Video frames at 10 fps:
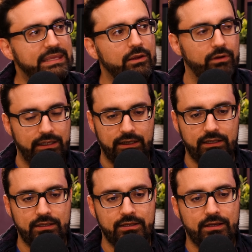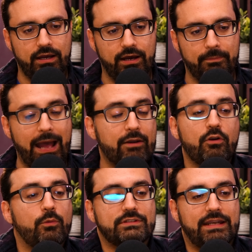Period. I don't
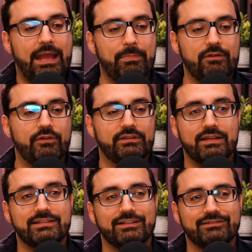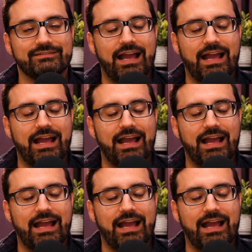know what's going to happen if it doesn't.